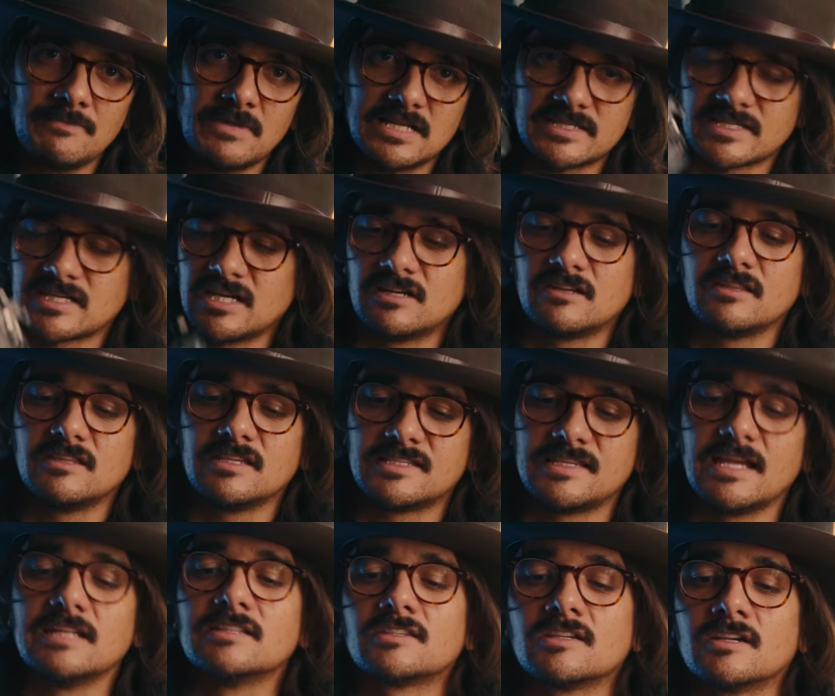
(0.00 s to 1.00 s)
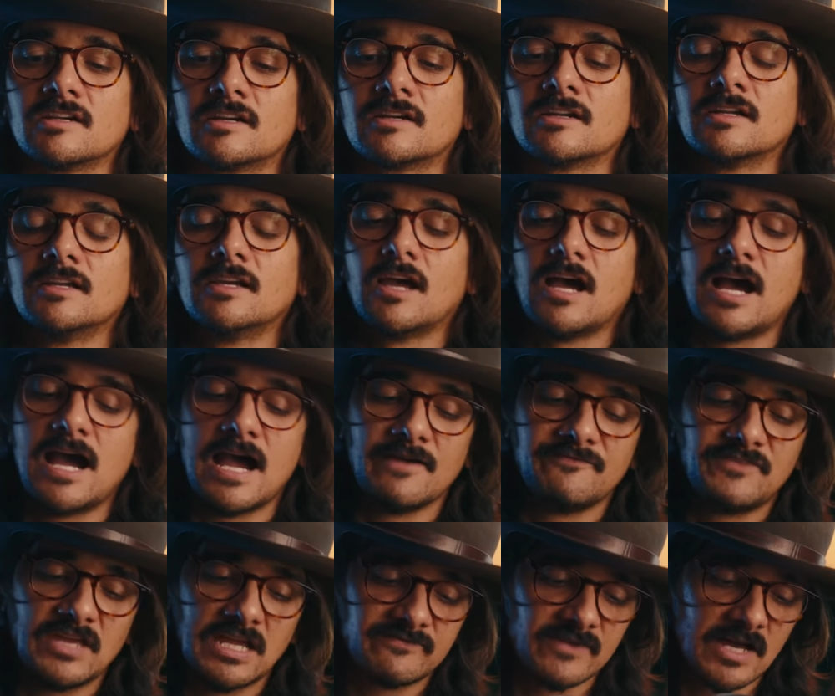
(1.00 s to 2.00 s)
not scared of the sensor. Uh,
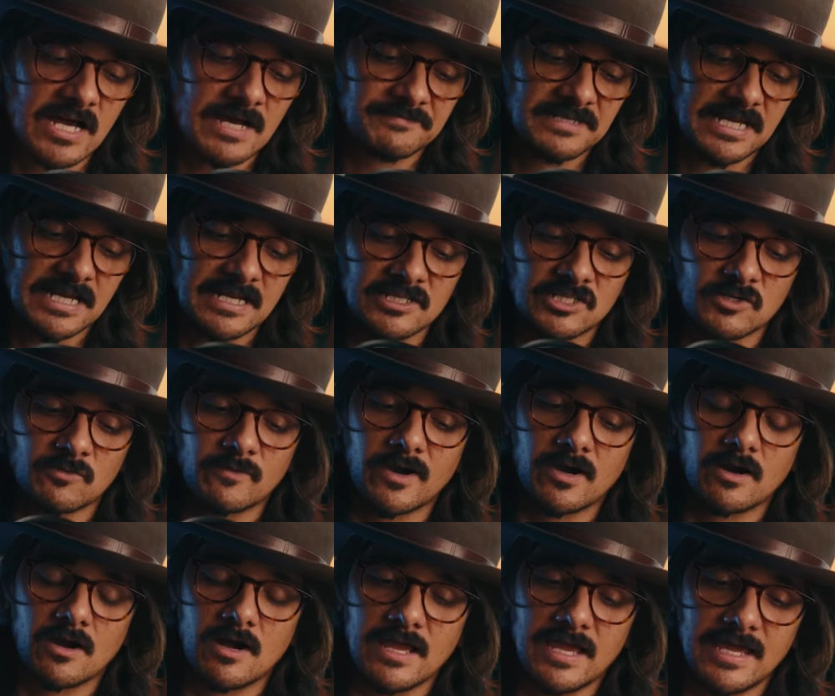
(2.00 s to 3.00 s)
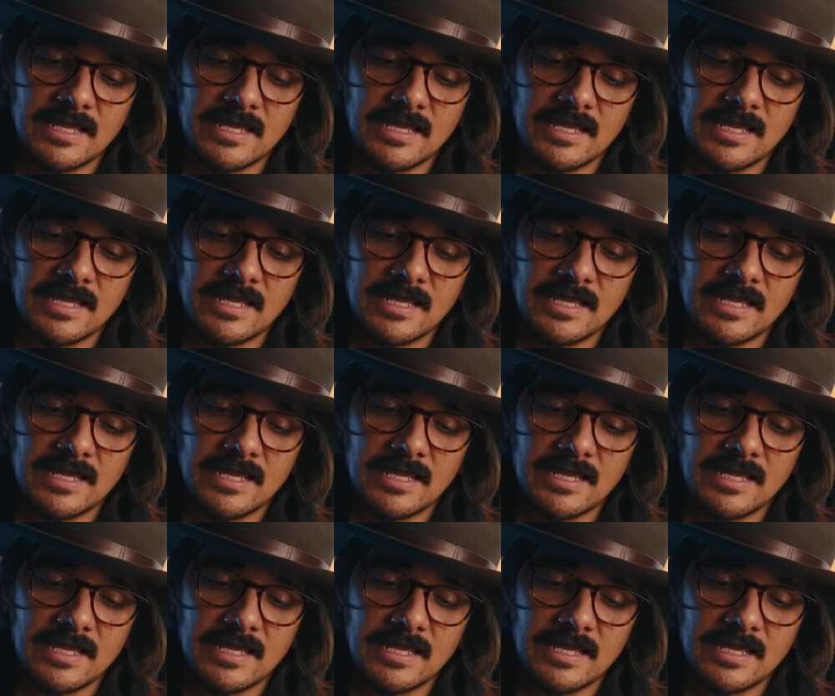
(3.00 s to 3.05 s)
they've updated to where uh,